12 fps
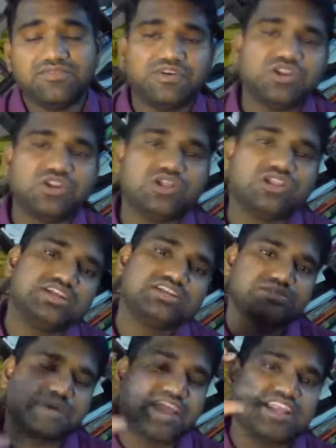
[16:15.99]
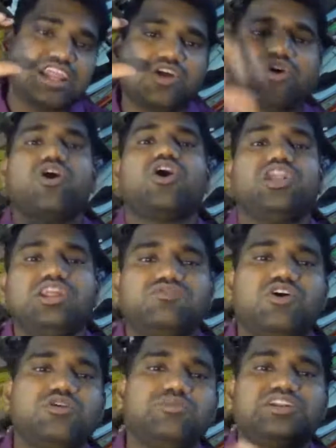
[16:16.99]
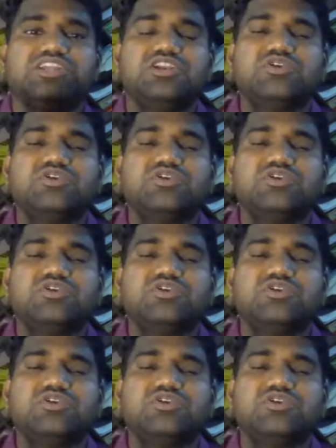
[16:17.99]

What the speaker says: If at all there is spinal cord involvement,